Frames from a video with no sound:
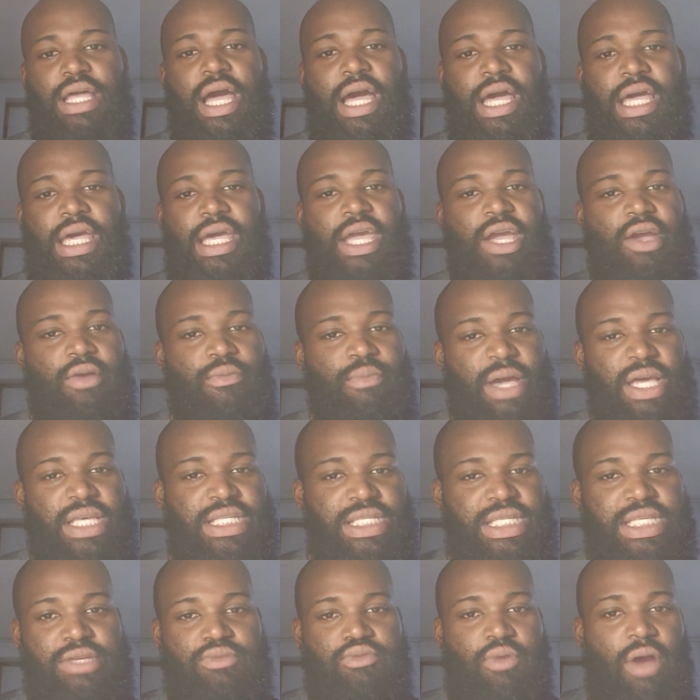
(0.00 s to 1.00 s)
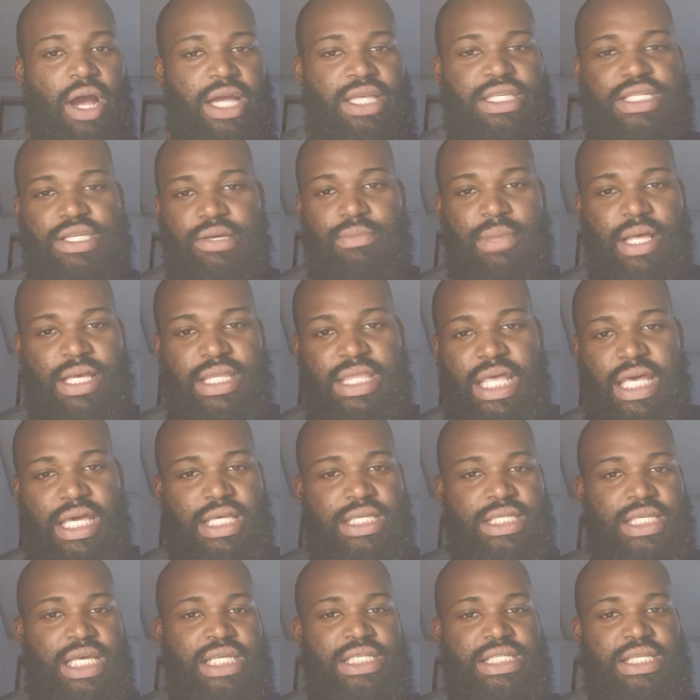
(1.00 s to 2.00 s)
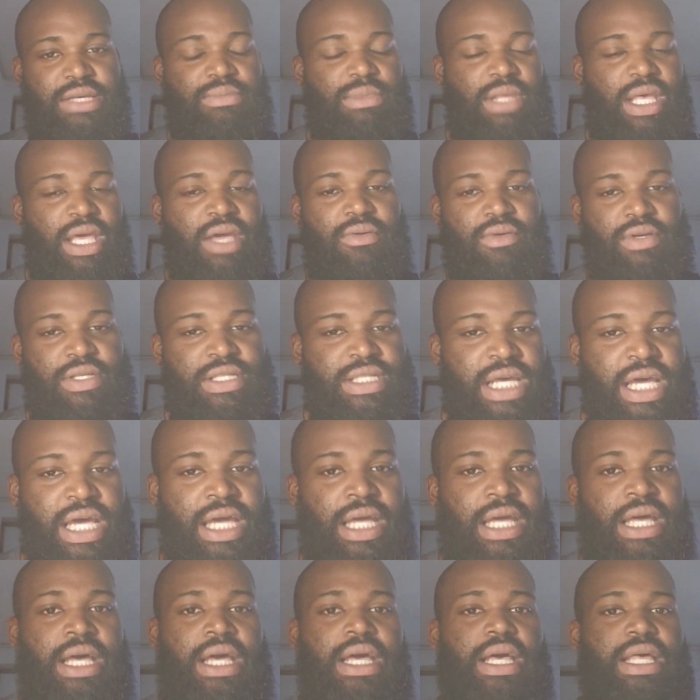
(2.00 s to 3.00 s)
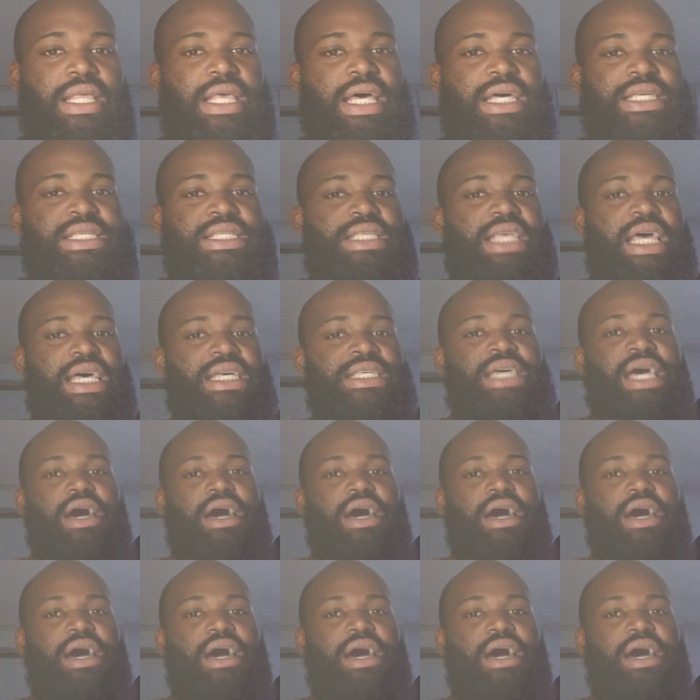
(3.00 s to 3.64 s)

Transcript: I could hear Mace writing something like that, because that's something he would say. That's